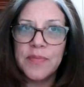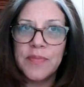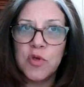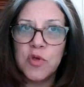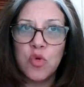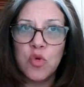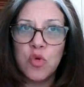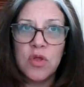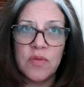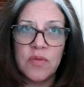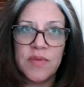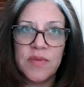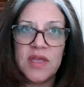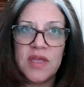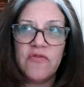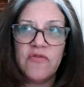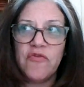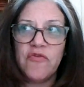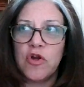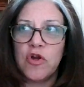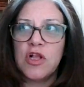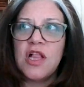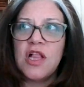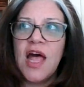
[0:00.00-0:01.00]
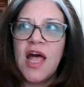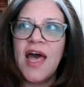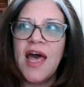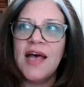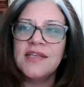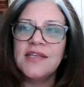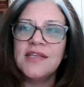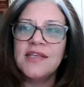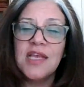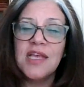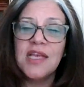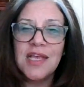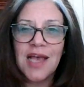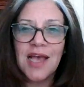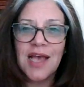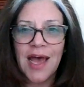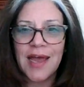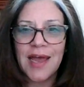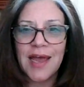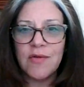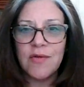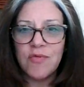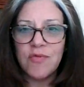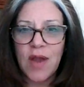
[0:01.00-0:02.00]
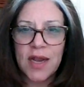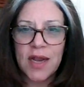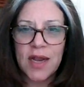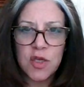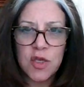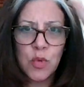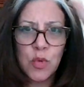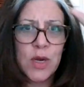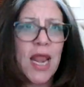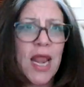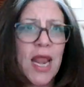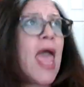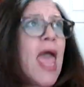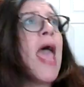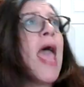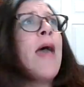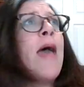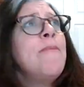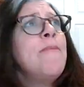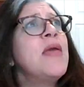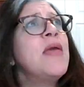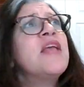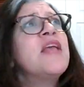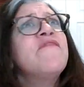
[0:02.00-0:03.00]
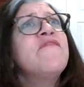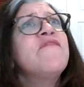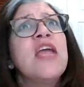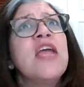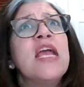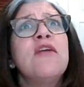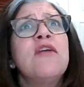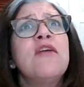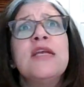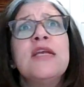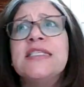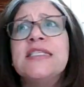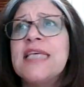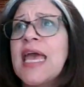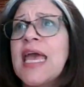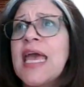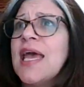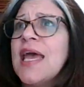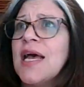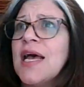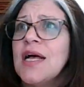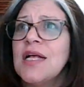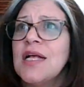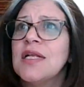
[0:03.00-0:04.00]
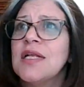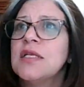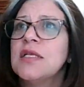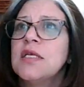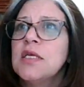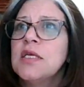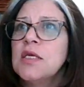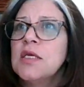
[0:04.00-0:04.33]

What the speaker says: Google Meet for class, I read you an epic fairy tale